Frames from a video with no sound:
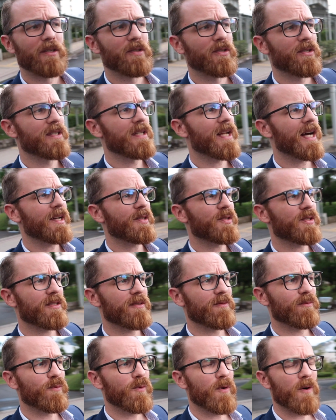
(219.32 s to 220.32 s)
It's nice
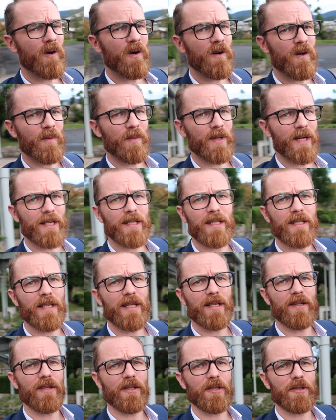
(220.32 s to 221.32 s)
and warm and I can
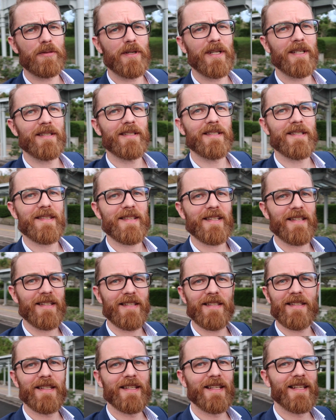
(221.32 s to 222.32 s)
hear the crickets
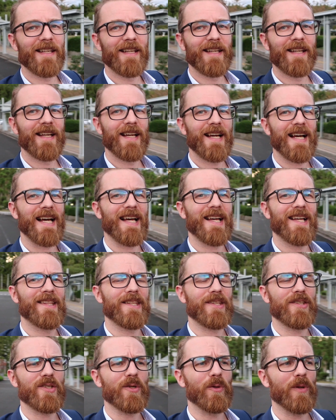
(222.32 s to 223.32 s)
and ah,
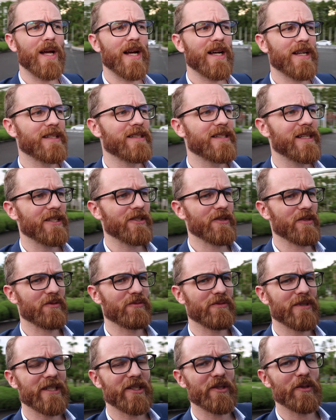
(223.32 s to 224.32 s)
this whole architecture is
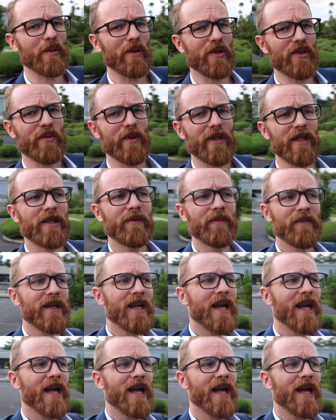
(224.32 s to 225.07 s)
really cool as well.